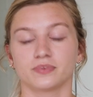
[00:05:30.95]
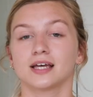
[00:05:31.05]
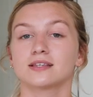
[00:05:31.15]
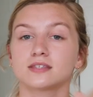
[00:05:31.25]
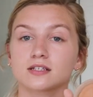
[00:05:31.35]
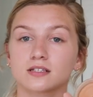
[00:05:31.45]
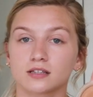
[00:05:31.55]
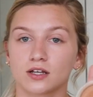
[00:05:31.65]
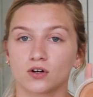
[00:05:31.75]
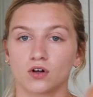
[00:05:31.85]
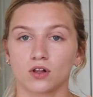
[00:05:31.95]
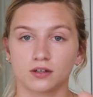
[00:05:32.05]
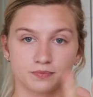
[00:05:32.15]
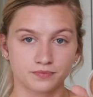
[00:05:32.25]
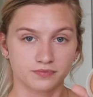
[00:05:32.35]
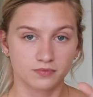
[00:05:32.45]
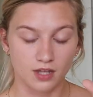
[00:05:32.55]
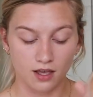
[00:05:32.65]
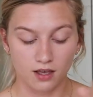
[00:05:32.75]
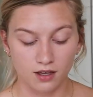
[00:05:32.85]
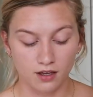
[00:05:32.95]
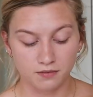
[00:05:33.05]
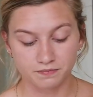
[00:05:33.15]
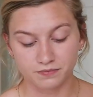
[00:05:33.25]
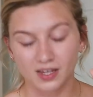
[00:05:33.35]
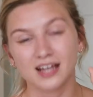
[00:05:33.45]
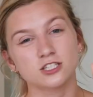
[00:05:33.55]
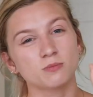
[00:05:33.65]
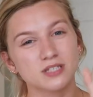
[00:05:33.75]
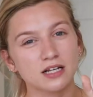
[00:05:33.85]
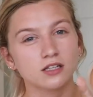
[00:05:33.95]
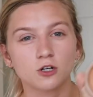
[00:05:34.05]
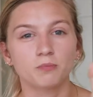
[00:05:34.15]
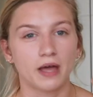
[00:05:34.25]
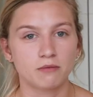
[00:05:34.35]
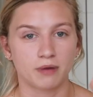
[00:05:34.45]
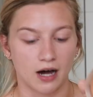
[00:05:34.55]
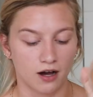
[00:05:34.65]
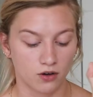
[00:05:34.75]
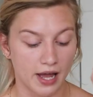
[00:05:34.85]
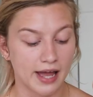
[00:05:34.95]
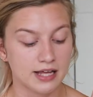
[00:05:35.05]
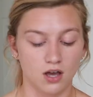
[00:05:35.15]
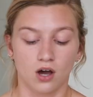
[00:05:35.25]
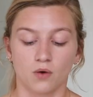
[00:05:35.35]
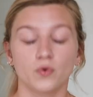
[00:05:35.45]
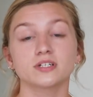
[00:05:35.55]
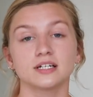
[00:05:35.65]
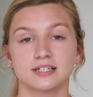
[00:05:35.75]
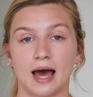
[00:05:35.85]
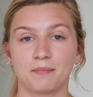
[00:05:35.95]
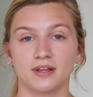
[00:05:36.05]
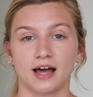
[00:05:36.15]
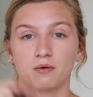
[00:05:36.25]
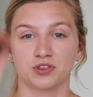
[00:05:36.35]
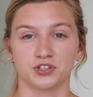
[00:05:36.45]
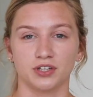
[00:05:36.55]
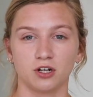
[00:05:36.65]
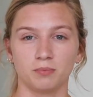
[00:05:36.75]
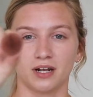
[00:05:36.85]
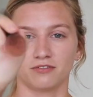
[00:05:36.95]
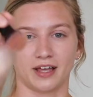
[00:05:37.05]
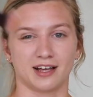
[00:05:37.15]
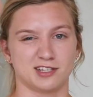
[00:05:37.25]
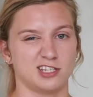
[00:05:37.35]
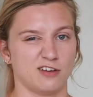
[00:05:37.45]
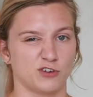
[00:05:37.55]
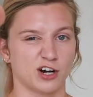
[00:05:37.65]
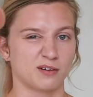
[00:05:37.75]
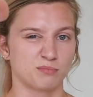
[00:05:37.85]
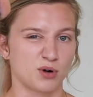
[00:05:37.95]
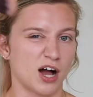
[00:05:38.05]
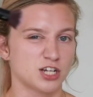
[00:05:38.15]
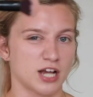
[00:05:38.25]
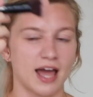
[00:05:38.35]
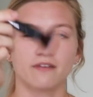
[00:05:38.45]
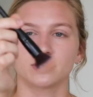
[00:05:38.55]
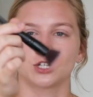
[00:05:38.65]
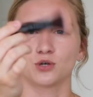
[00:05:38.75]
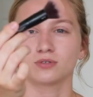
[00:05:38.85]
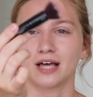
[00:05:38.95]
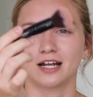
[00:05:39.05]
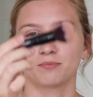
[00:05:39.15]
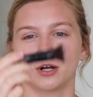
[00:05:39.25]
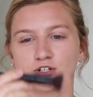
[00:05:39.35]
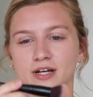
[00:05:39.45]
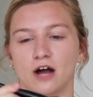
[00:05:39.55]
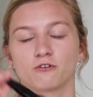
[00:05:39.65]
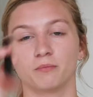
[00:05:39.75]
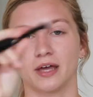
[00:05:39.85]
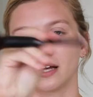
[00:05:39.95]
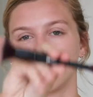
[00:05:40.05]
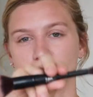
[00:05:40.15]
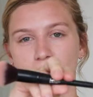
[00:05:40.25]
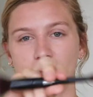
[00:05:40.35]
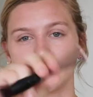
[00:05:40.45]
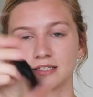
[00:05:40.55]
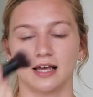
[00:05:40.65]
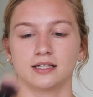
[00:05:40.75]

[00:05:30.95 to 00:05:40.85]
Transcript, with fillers: It's this little, it's almost like a little paint pot, okay? We're just gonna tap into that with a little bit of like a stiffer brush. I have a two-sided brush right now from It Cosmetics.